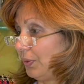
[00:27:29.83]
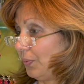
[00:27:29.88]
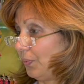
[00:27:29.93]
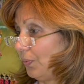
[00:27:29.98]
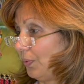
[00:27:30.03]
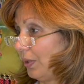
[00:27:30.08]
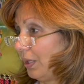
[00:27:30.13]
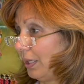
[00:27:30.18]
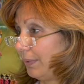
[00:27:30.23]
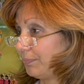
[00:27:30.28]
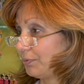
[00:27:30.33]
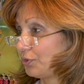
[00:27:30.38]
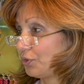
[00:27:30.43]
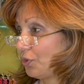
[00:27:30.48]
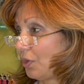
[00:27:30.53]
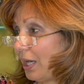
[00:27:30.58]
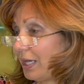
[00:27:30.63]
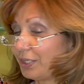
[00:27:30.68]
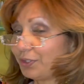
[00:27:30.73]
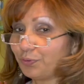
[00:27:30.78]
Well, I'm
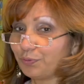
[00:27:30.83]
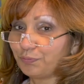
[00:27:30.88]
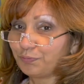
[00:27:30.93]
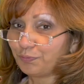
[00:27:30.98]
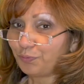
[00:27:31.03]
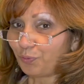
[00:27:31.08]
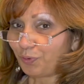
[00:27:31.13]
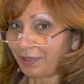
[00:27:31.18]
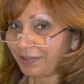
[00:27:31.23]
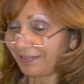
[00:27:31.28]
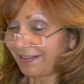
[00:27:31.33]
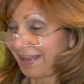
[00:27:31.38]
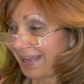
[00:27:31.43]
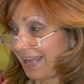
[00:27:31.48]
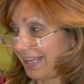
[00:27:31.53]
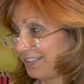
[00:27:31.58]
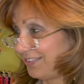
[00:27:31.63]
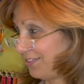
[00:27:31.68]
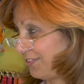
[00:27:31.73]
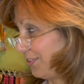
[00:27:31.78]
trying to avoid
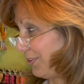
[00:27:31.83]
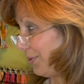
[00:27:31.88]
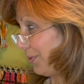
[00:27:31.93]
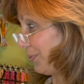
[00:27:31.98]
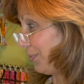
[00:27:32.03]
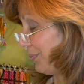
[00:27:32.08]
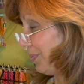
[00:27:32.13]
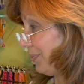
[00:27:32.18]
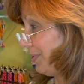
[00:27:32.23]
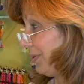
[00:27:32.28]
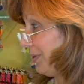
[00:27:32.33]
that, so